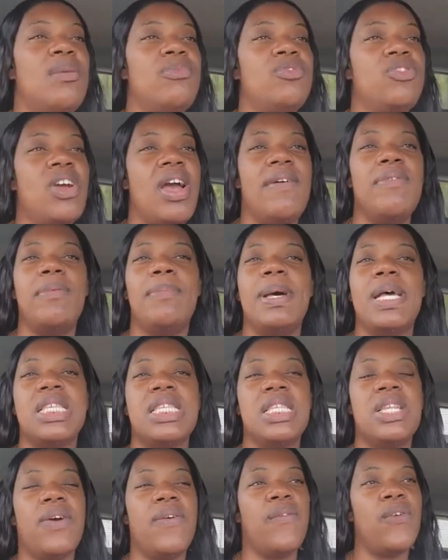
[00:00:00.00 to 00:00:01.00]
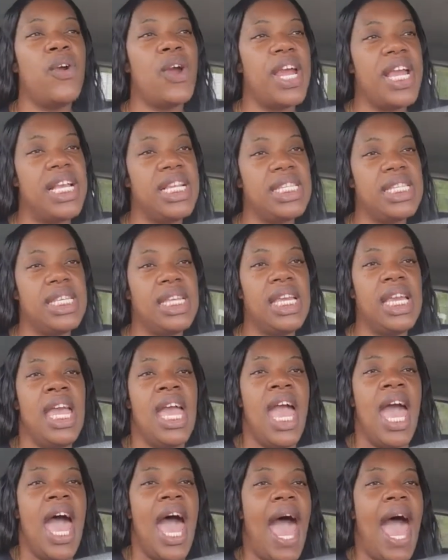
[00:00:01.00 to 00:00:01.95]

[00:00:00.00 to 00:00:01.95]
I'm driving myself crazy.